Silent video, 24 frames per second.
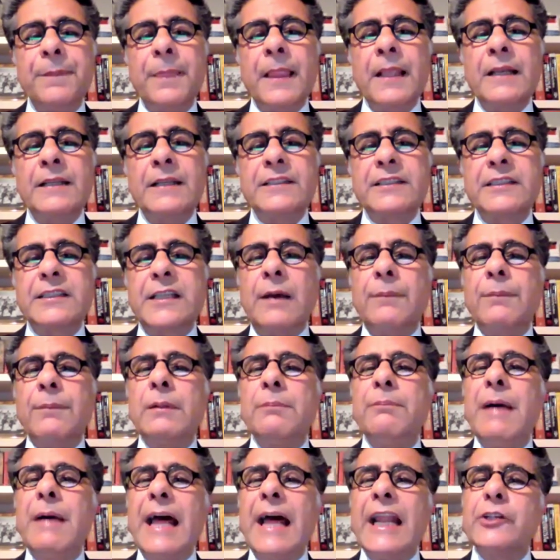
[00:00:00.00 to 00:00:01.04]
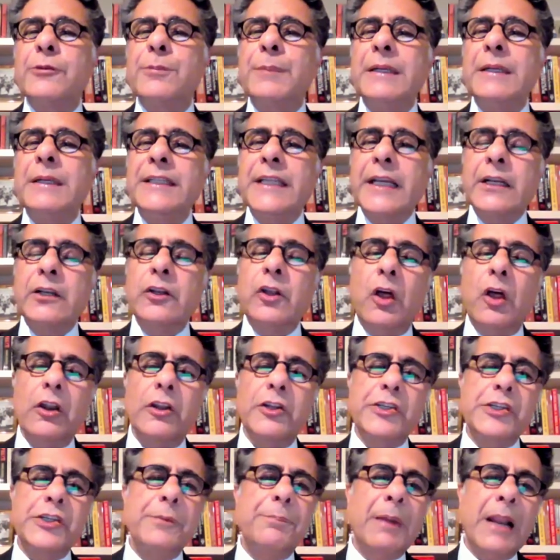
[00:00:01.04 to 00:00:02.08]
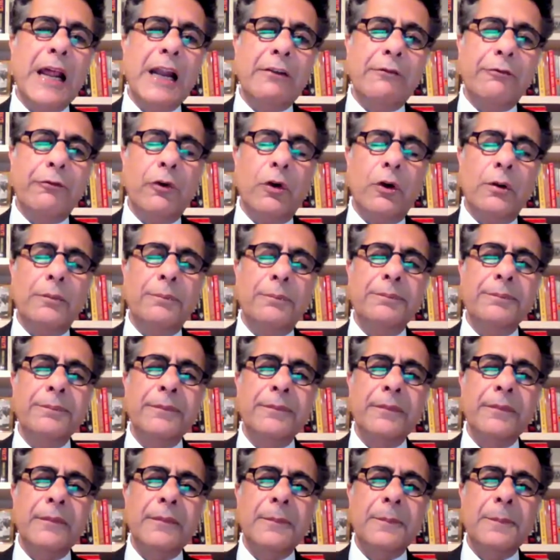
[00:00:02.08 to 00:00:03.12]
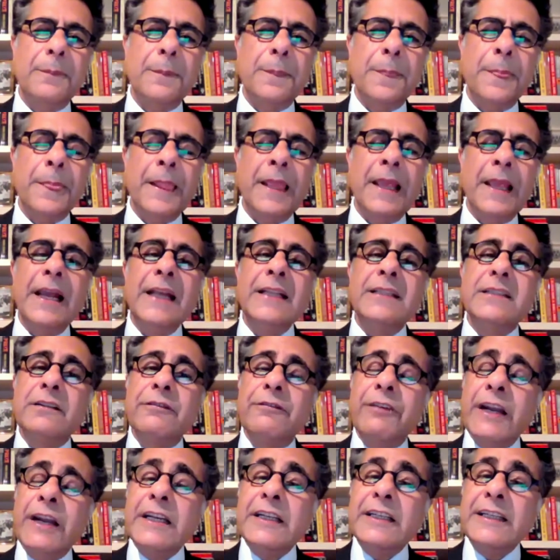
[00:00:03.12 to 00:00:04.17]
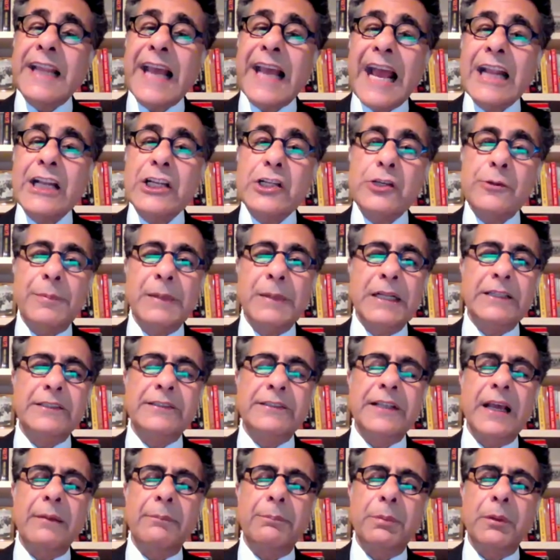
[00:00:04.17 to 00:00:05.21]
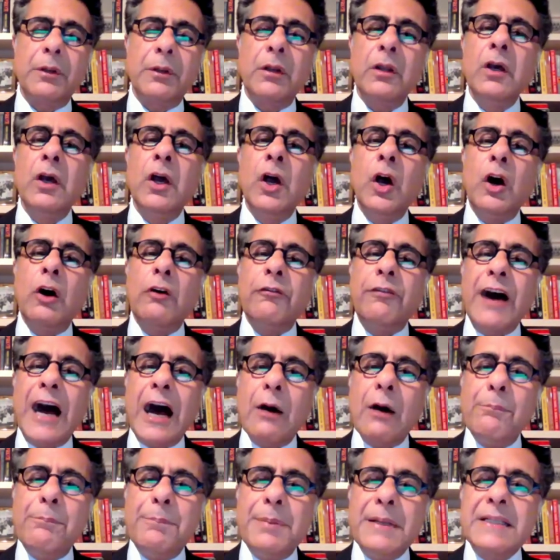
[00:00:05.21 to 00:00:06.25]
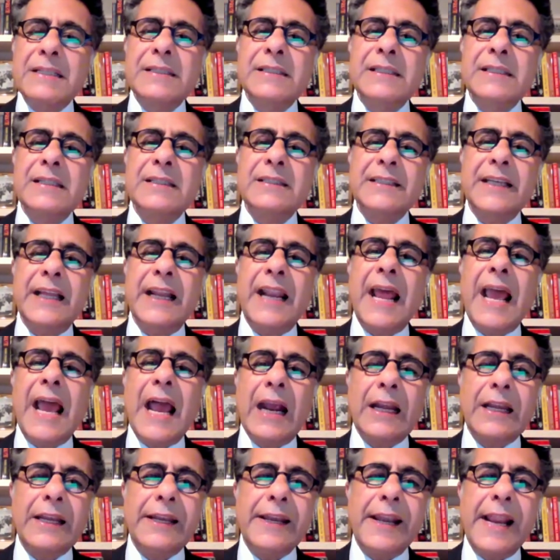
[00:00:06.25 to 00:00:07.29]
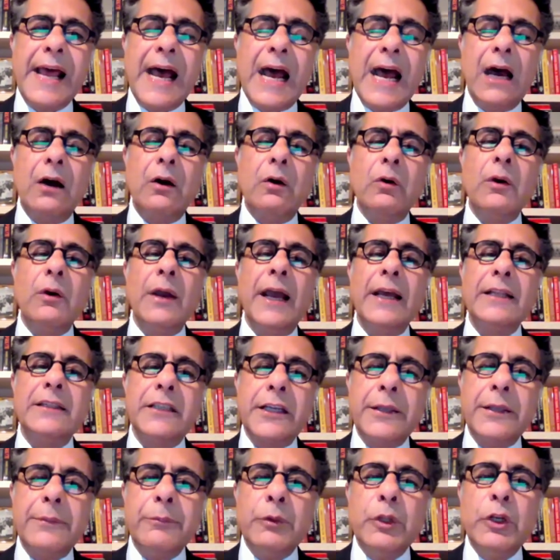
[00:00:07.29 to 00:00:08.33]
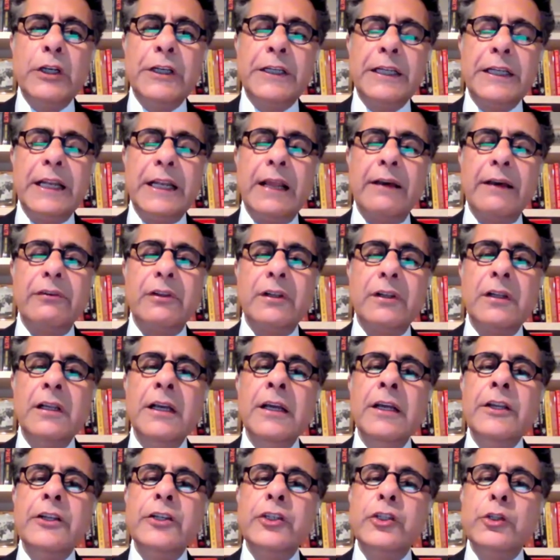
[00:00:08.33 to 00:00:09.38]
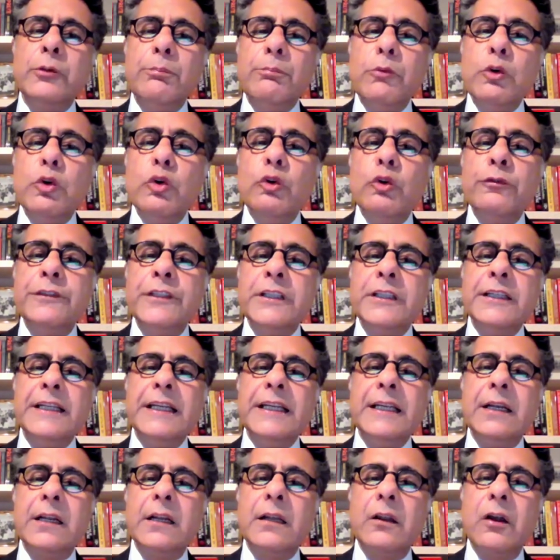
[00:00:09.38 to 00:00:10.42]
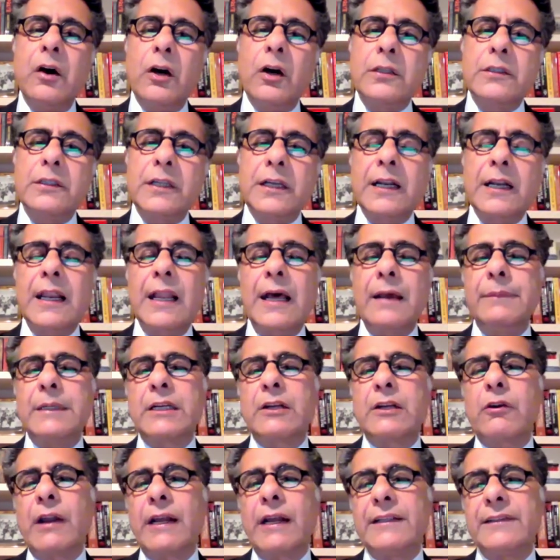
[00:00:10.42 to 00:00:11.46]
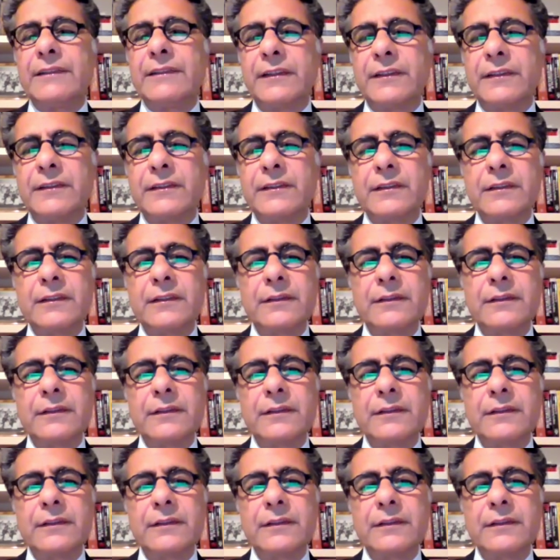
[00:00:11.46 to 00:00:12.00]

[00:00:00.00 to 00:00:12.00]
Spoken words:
stubble management technology platform. It's a very tangible example of how business can act now at the community level to move the needle on the climate crisis.